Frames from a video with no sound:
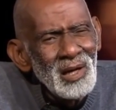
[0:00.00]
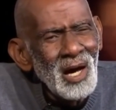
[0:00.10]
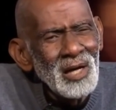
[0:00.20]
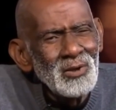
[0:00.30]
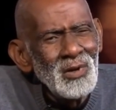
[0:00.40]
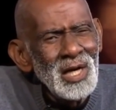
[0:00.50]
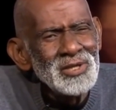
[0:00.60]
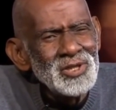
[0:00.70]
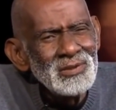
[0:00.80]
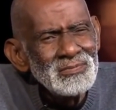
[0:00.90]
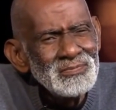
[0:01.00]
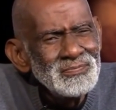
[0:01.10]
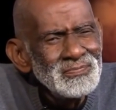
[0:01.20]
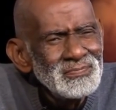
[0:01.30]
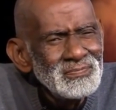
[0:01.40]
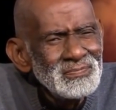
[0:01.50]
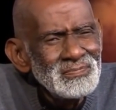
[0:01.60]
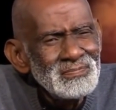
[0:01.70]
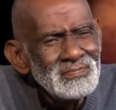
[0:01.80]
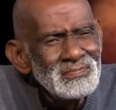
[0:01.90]
a lot of religion,
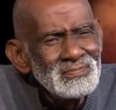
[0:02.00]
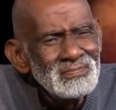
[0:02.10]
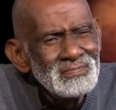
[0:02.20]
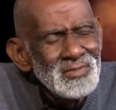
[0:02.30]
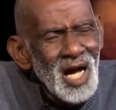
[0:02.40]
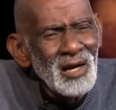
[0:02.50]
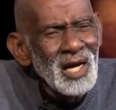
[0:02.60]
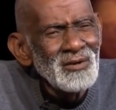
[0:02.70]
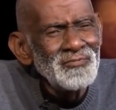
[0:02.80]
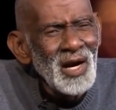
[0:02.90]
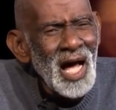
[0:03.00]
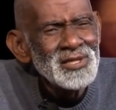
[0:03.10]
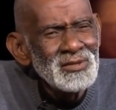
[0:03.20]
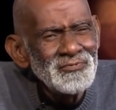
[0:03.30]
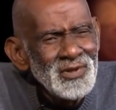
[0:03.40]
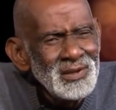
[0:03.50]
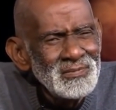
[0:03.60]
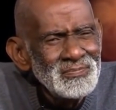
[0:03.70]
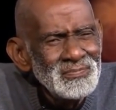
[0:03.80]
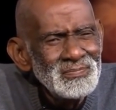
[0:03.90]
a lot of philosophy,
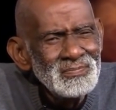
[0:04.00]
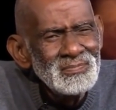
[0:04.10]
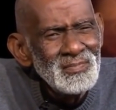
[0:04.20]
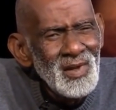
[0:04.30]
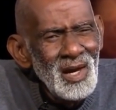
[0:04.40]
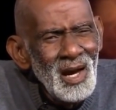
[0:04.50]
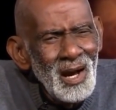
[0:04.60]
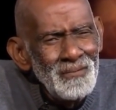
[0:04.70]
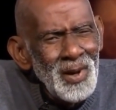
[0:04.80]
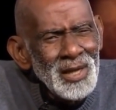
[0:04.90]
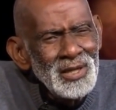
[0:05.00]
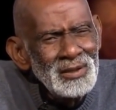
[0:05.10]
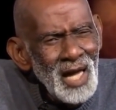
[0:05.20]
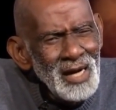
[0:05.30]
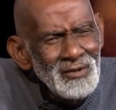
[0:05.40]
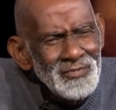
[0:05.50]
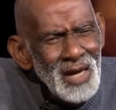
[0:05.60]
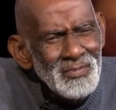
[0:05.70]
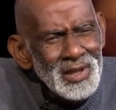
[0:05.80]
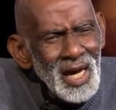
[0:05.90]
but none of
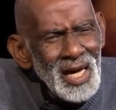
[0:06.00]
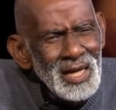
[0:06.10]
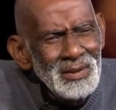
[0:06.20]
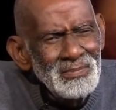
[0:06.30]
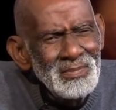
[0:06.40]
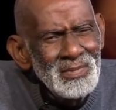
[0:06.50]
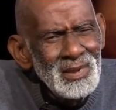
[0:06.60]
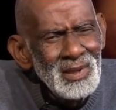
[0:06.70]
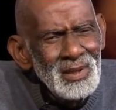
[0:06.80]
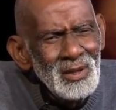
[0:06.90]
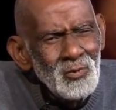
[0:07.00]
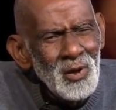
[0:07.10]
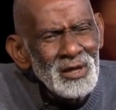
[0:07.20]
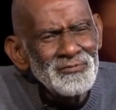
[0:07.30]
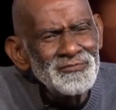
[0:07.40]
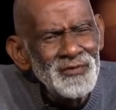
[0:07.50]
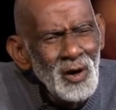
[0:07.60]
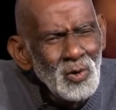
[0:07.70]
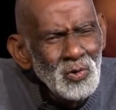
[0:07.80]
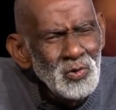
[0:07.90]
them came with a
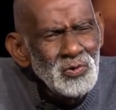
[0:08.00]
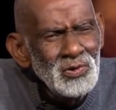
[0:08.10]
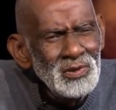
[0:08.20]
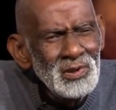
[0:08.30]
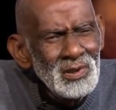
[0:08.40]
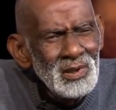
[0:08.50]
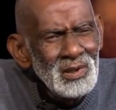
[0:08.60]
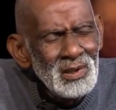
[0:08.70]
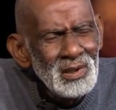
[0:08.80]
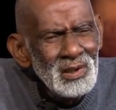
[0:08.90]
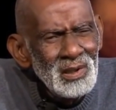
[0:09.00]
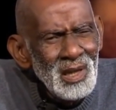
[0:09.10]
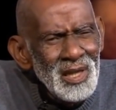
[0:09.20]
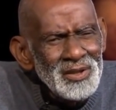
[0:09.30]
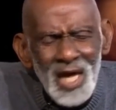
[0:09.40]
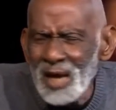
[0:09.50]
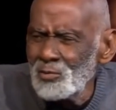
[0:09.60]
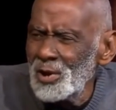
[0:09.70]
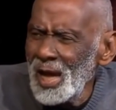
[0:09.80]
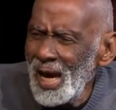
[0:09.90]
food
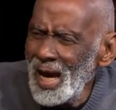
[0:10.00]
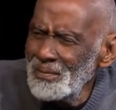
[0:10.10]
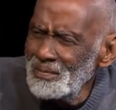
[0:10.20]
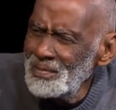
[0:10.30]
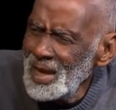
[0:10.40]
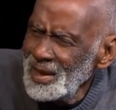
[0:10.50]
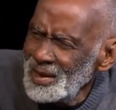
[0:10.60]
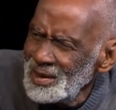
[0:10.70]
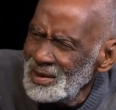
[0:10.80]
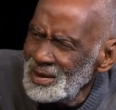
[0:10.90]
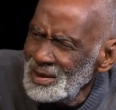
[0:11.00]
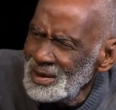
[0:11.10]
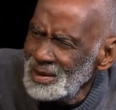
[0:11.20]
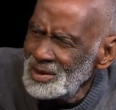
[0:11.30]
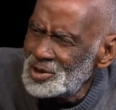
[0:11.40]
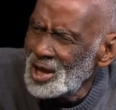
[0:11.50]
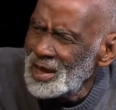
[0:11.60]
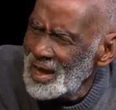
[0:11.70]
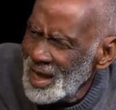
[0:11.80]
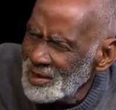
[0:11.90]
that would help me to
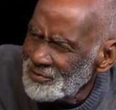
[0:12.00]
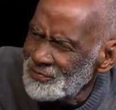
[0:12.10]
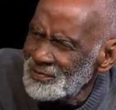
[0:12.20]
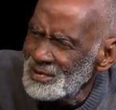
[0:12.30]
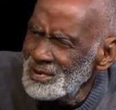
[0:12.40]
live